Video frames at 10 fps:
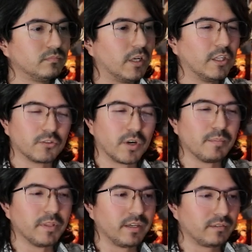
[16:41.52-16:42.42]
I'll just
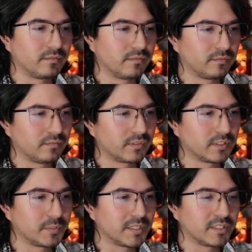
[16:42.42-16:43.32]
grab that.
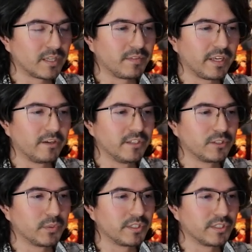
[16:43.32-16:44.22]
Especially since I have the energy
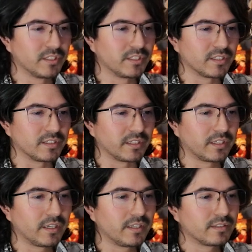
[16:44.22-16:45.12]
switches, just in
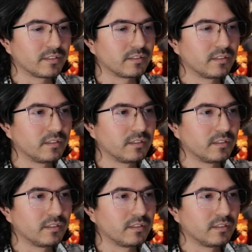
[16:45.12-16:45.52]
case.